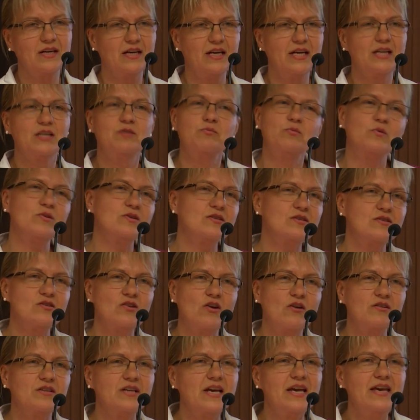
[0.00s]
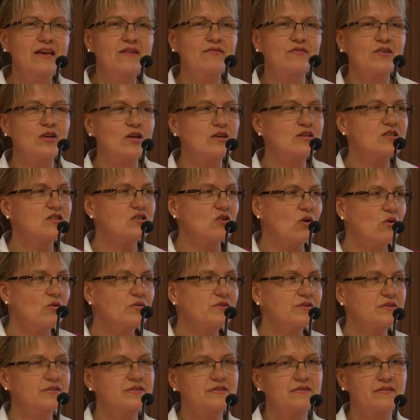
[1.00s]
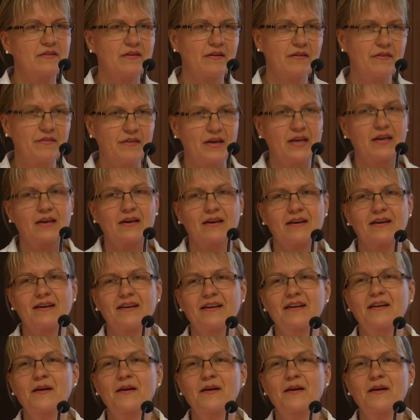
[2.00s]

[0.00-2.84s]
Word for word: It was not even a Saunders thing.